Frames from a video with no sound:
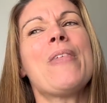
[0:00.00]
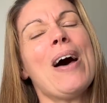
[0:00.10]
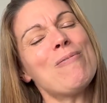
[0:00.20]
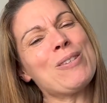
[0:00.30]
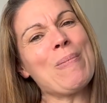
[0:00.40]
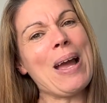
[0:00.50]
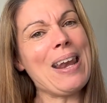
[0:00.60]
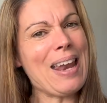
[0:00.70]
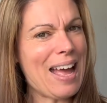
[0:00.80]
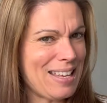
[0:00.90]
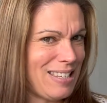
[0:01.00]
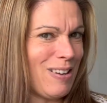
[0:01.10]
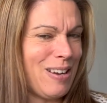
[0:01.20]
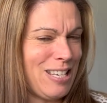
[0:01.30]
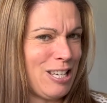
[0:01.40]
that was my last
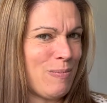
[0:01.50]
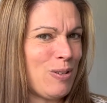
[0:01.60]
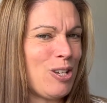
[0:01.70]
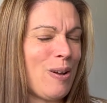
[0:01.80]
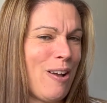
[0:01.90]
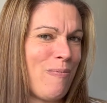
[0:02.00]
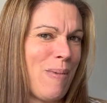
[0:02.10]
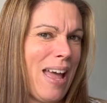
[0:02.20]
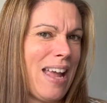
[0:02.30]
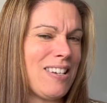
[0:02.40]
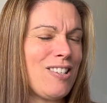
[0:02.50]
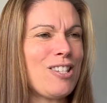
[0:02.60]
item to have made.